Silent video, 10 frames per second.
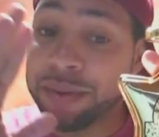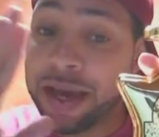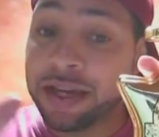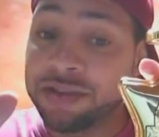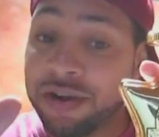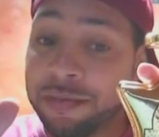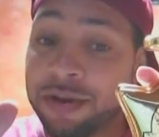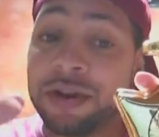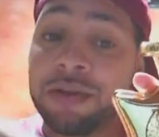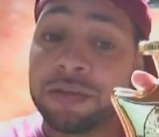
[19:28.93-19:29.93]
penny
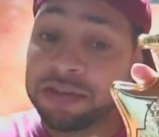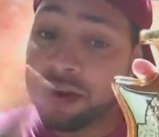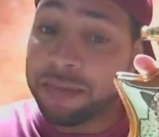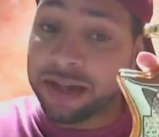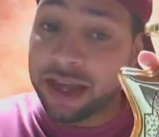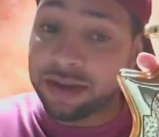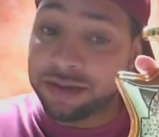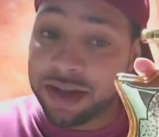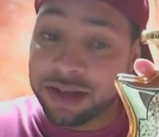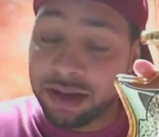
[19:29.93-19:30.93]
dropper. We'll talk about that
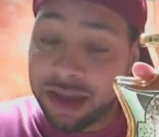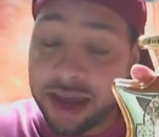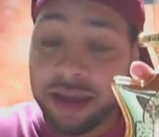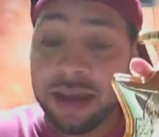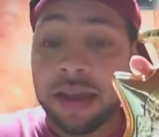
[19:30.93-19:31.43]
on another day.